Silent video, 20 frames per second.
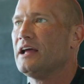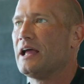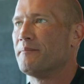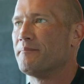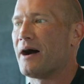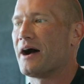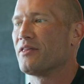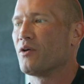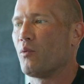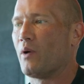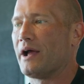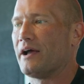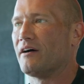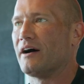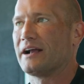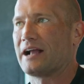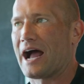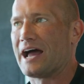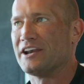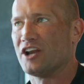And by the way,
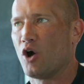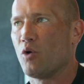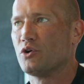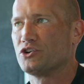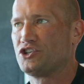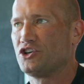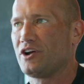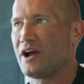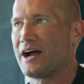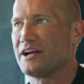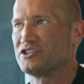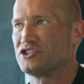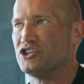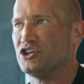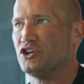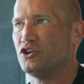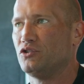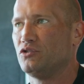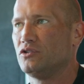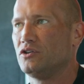like, I know what you guys
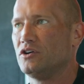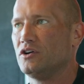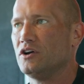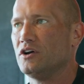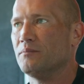do,